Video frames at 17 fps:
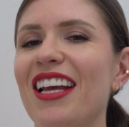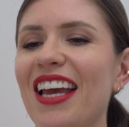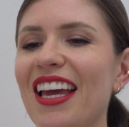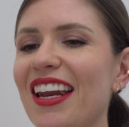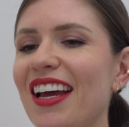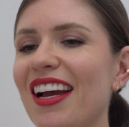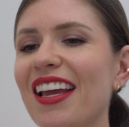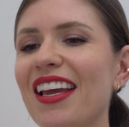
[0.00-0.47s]

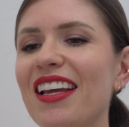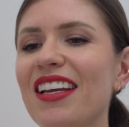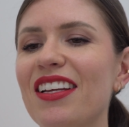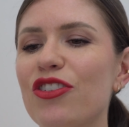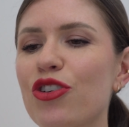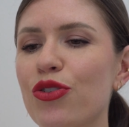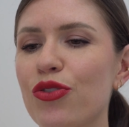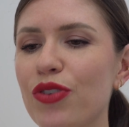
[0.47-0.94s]
and I
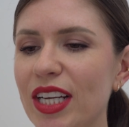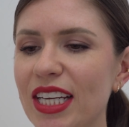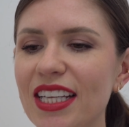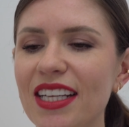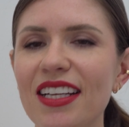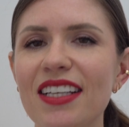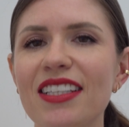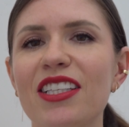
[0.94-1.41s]
treat
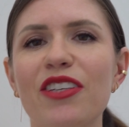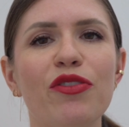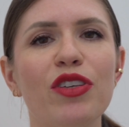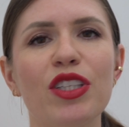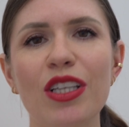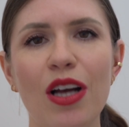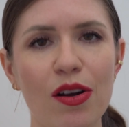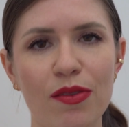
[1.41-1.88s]
it as if
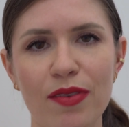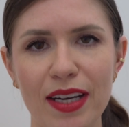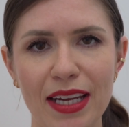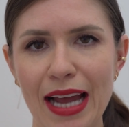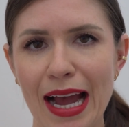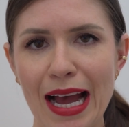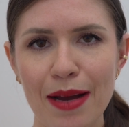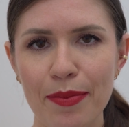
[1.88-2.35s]
it's
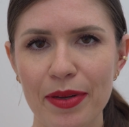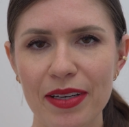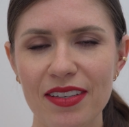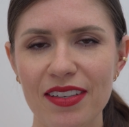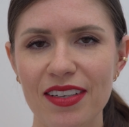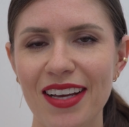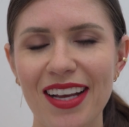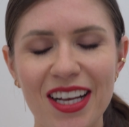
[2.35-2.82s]
already
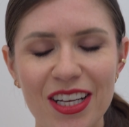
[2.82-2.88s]
happened.